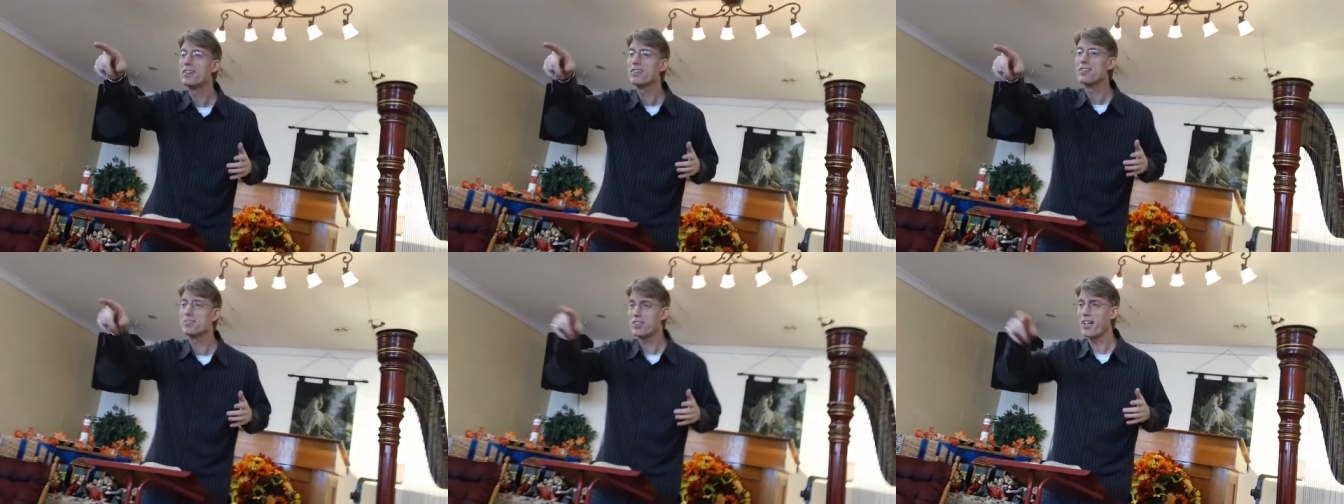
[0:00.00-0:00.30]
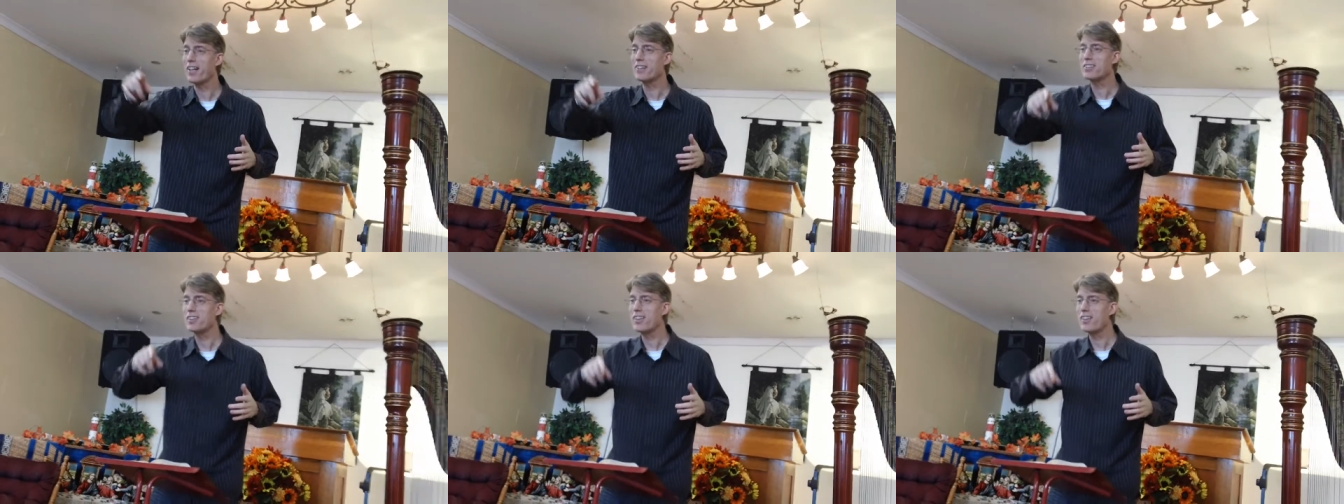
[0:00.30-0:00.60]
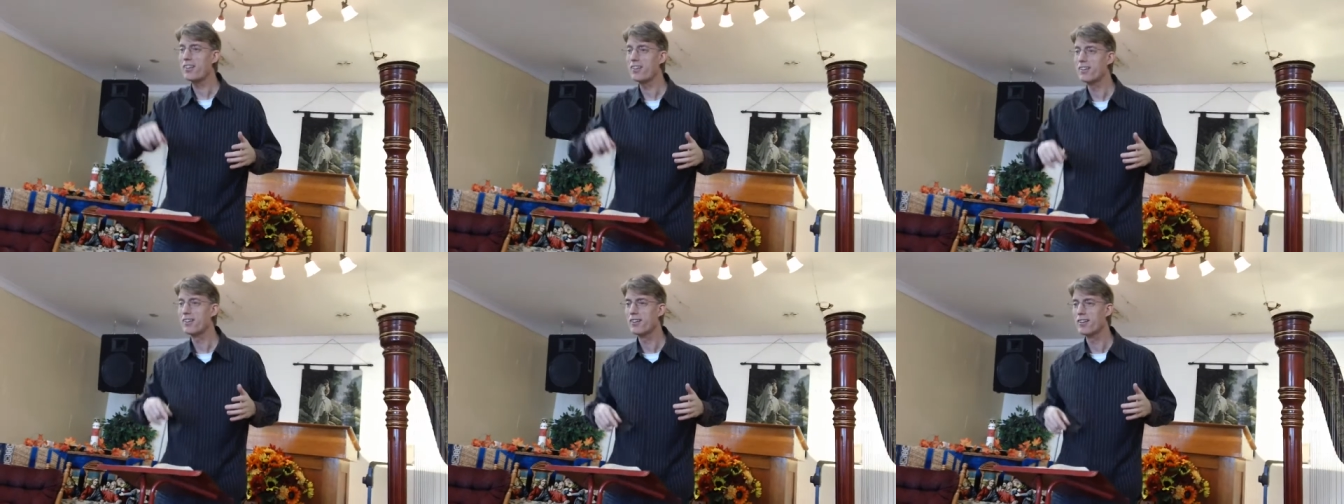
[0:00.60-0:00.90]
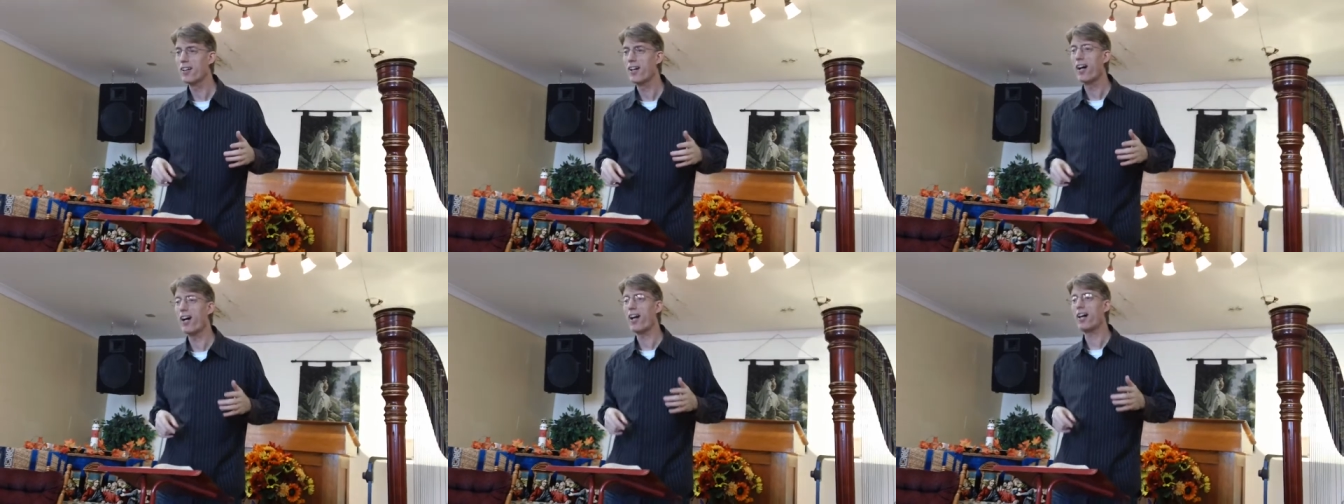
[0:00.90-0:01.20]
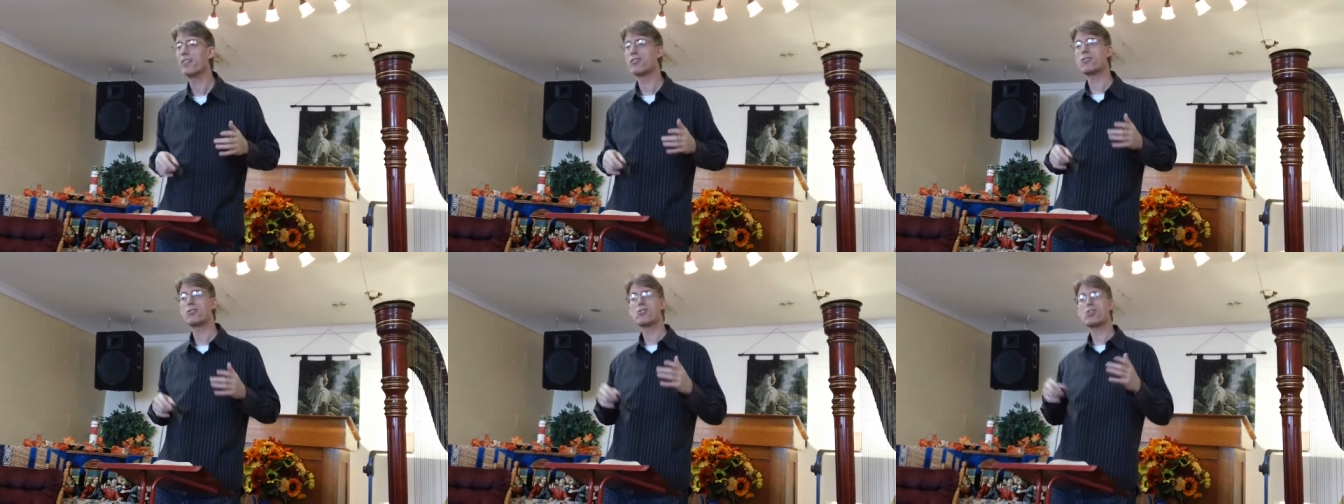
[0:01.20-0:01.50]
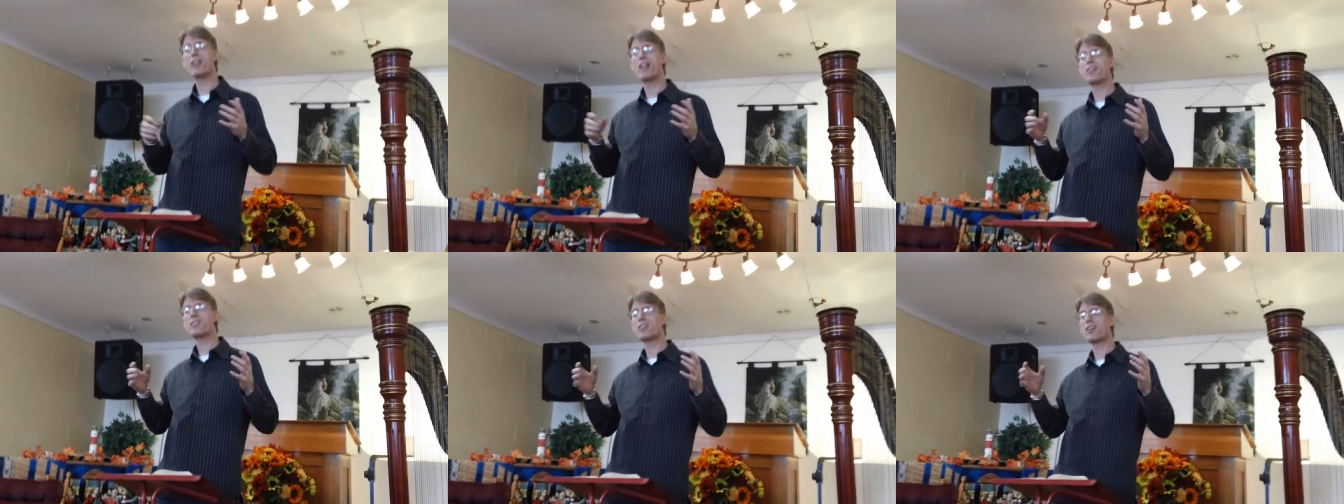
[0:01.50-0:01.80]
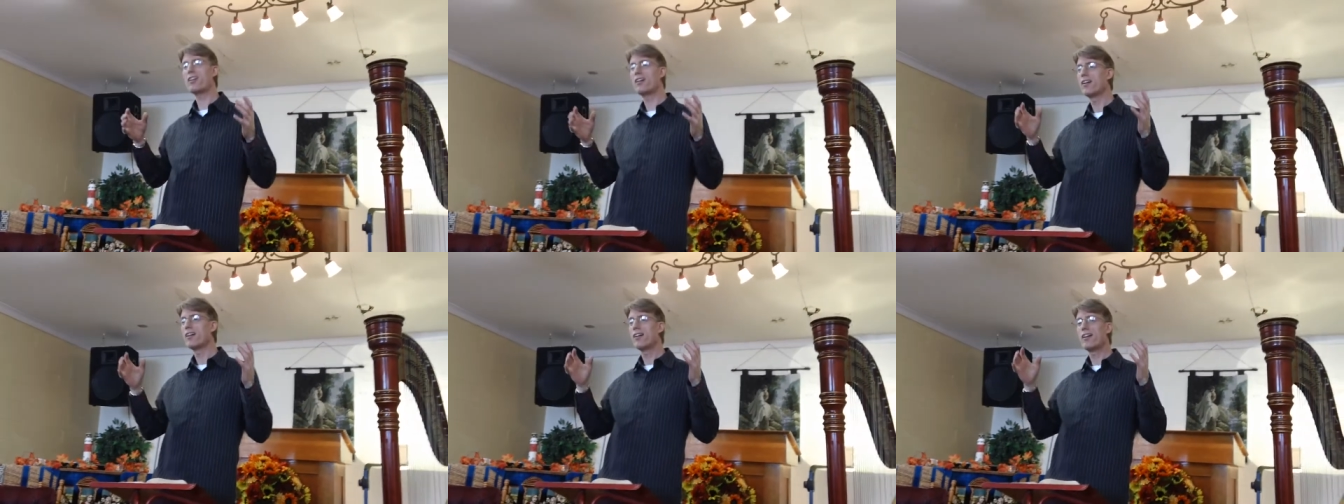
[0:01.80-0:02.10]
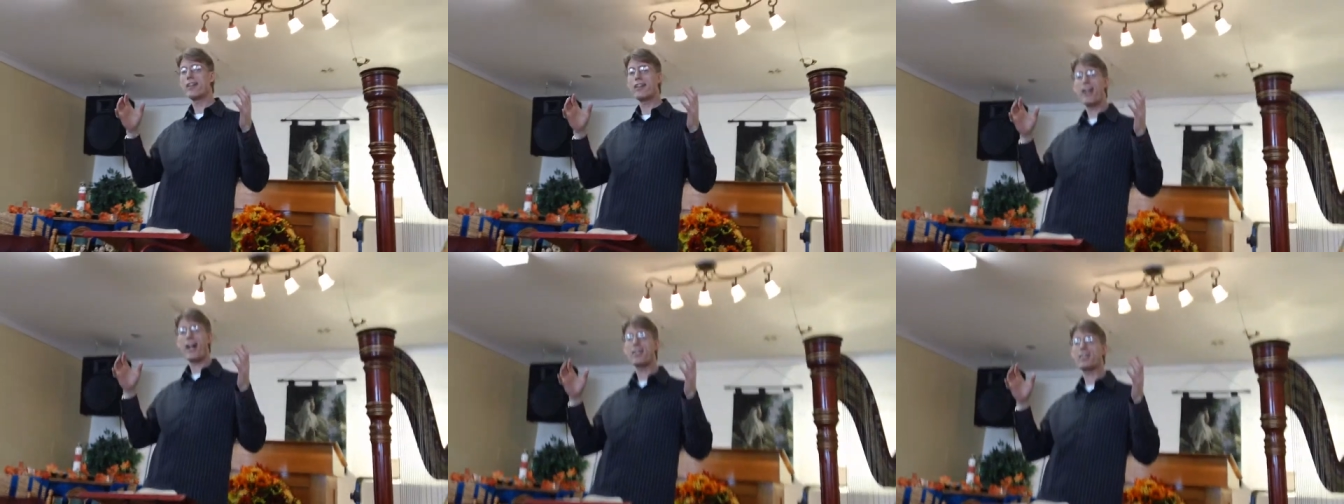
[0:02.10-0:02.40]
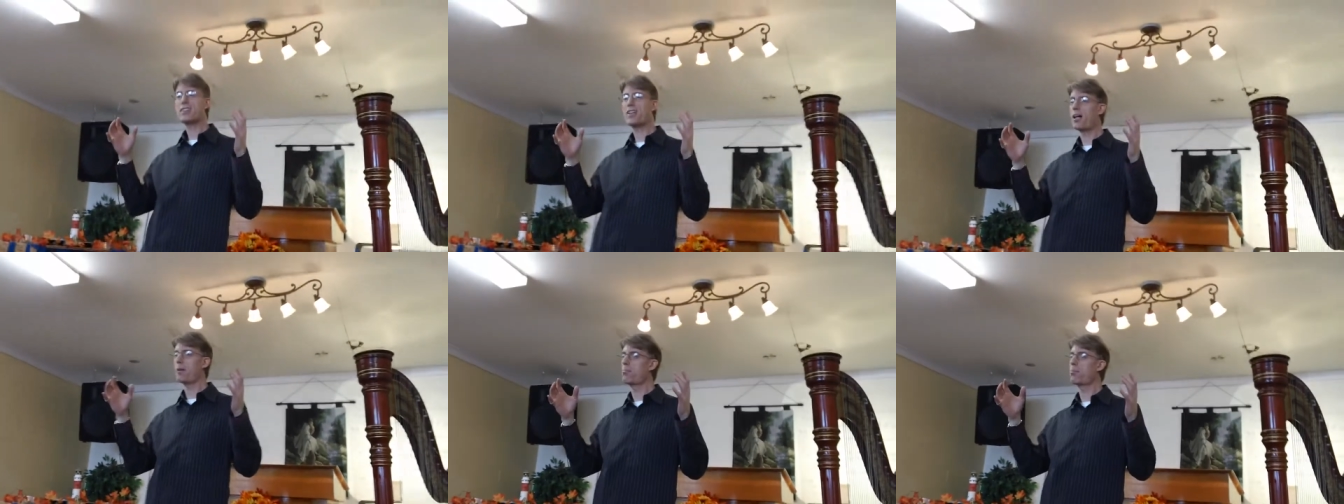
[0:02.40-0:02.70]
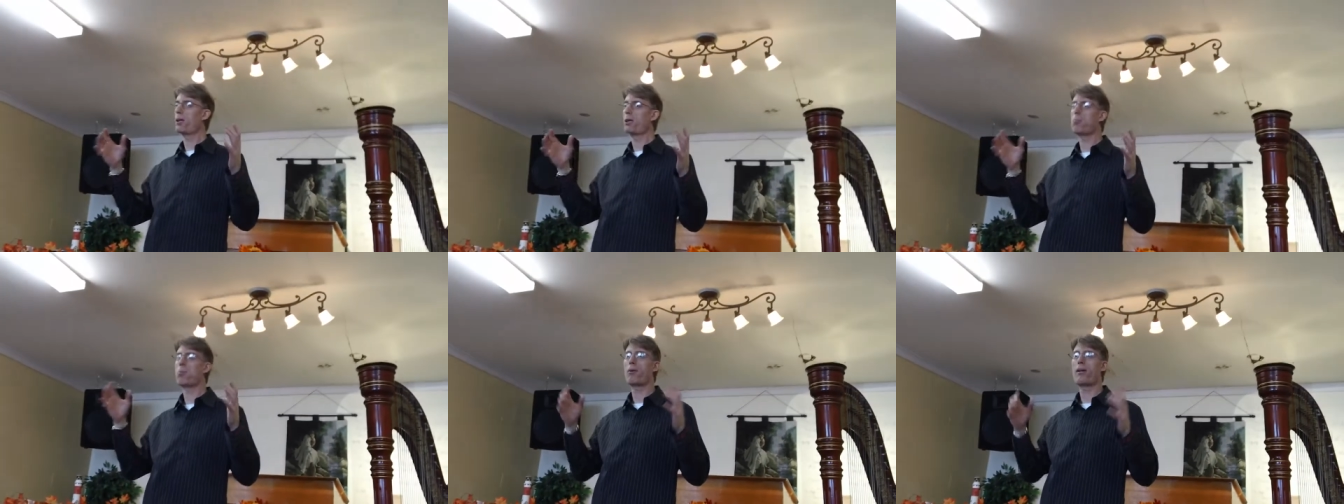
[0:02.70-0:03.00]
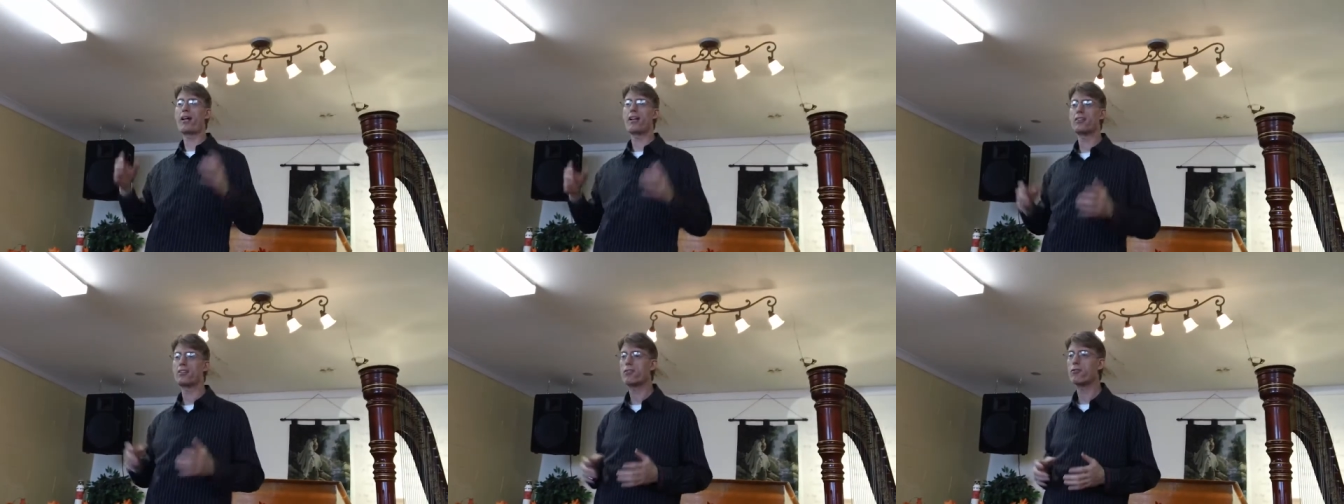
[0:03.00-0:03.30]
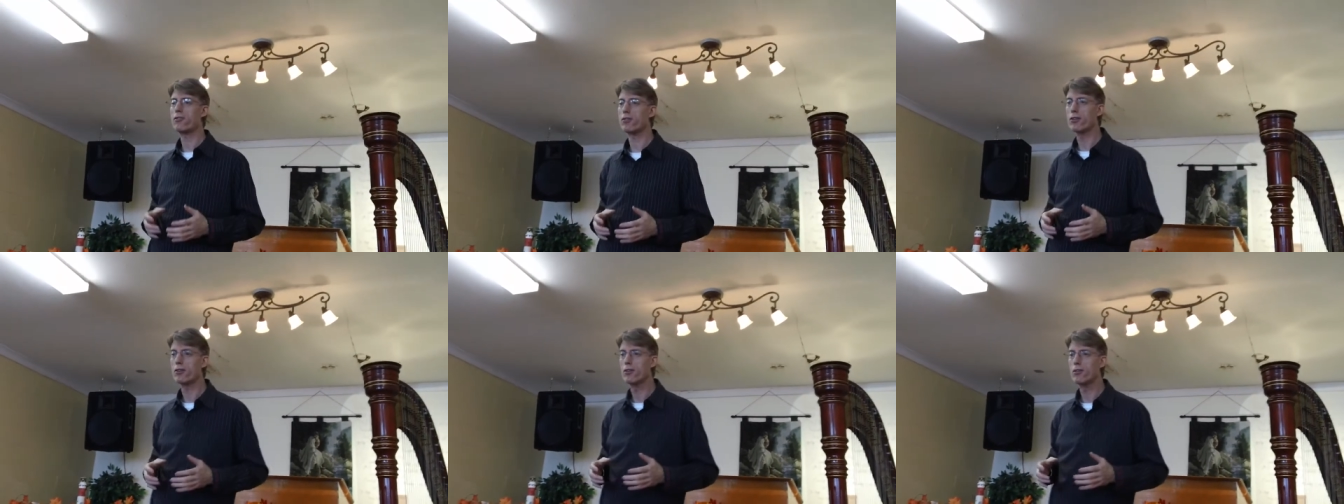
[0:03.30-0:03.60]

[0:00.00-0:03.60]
Jesse? Uh, so Jesse, God's got big plans for you.